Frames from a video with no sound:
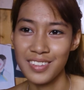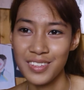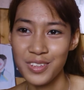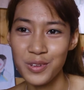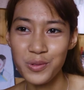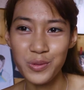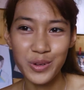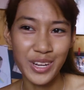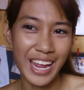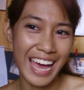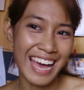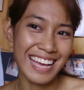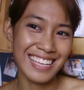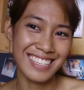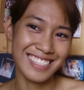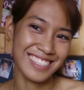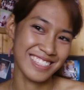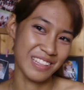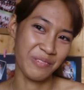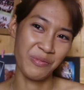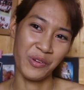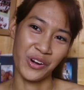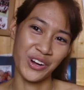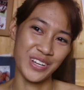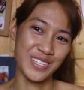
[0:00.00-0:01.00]
you would ask
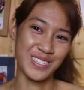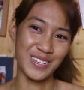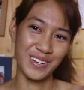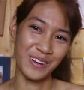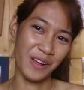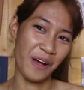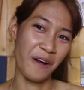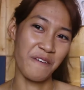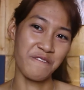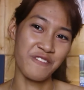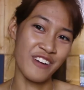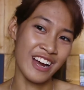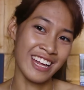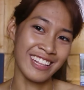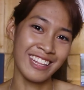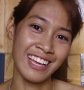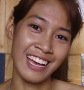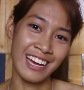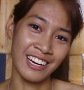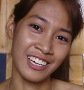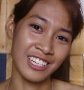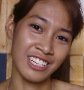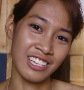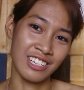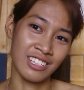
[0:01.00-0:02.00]
the person who have read
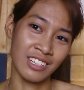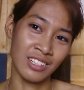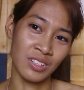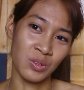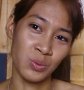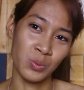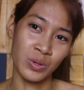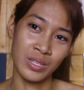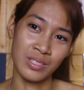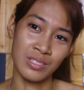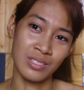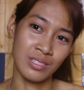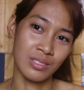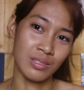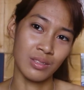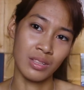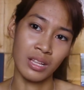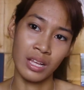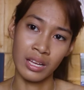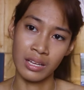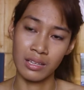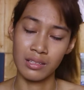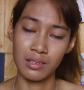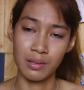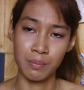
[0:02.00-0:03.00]
the article what's
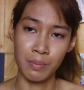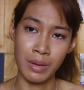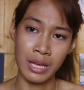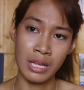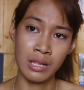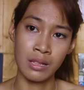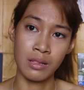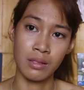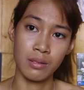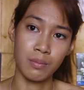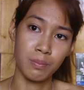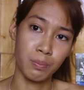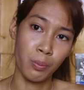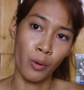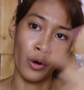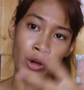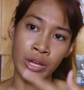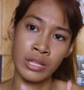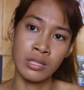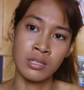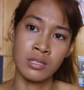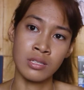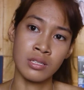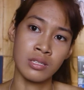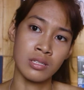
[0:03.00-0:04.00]
like the main
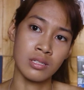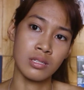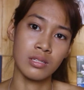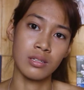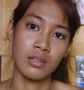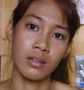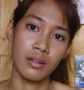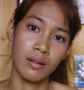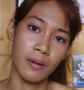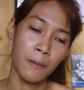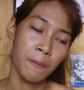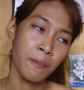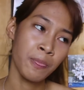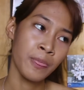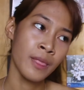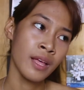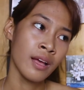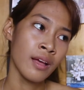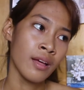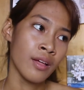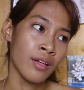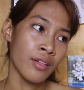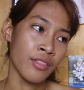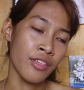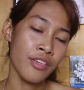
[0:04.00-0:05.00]
points.
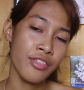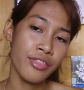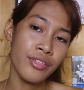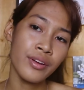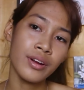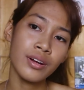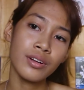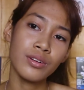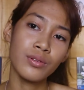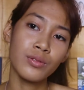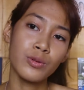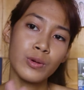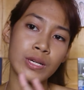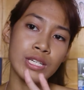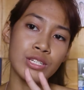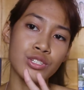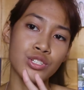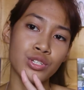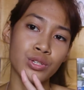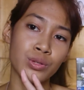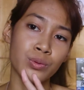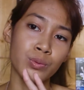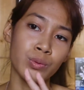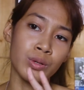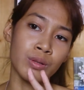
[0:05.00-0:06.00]
The third
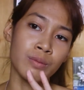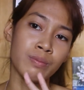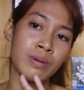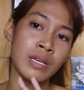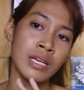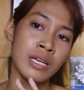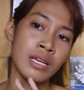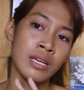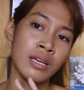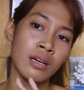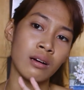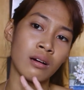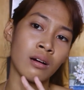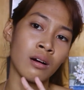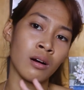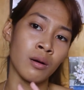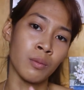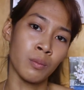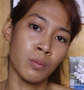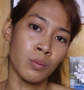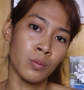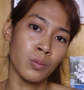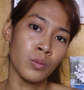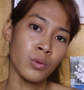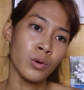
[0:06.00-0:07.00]
question would be
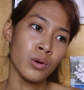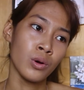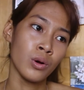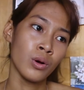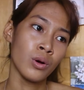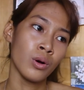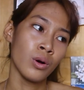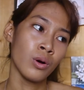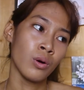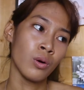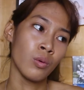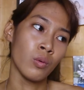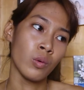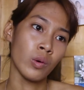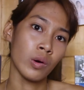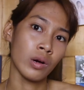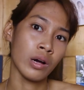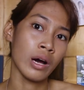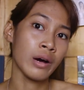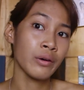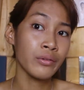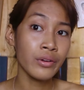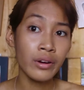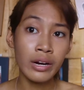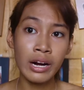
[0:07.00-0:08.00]

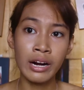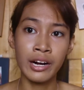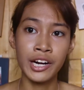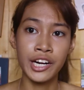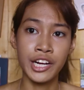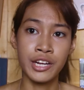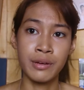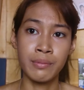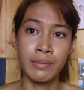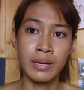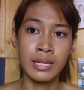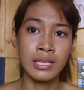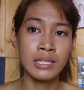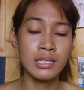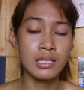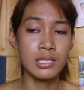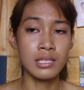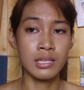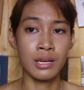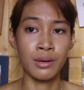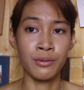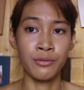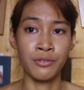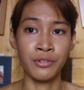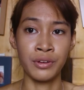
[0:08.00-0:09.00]
counter
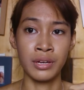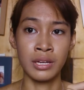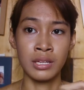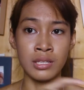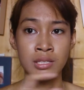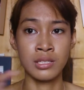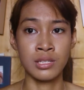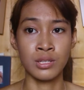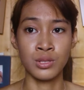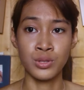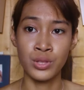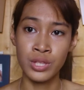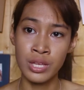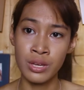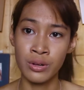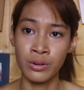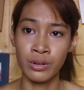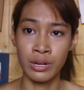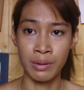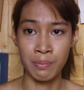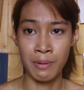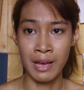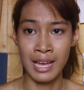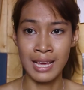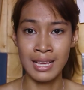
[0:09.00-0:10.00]
arguments if it's a
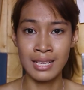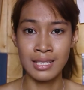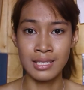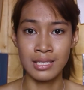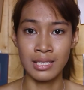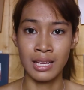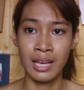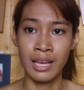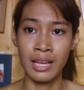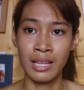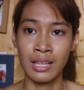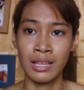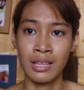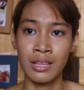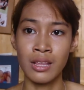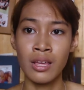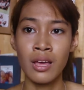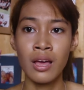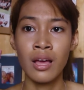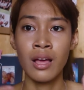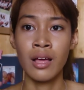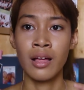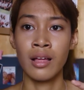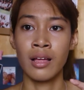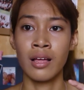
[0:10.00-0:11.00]
theory based, and
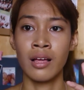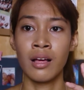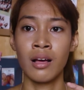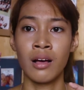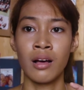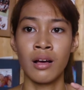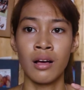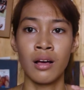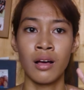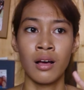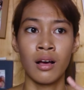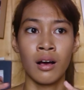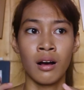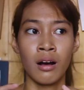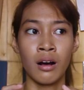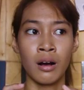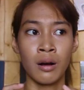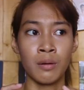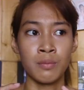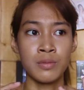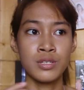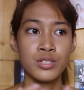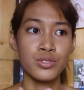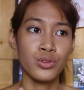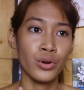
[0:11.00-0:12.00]

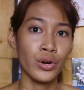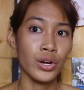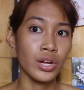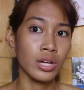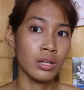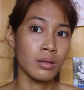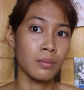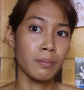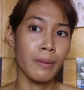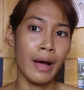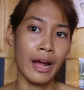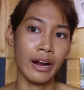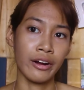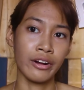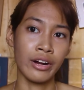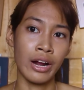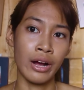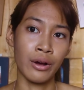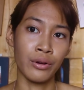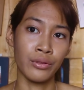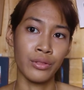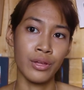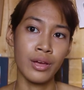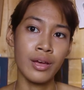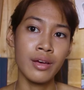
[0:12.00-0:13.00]
historical
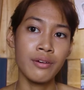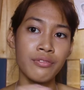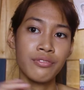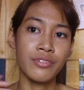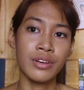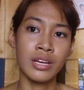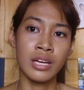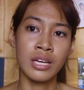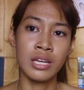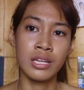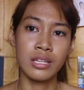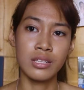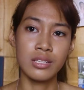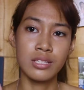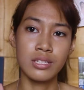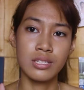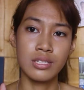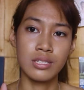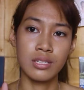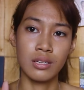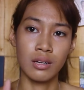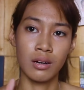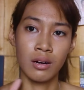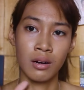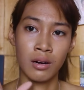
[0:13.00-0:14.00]
background if
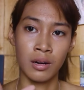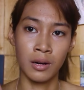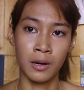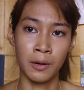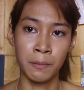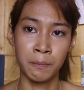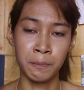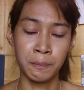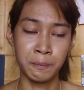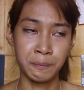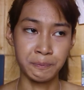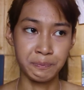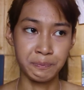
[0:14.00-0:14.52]
it's a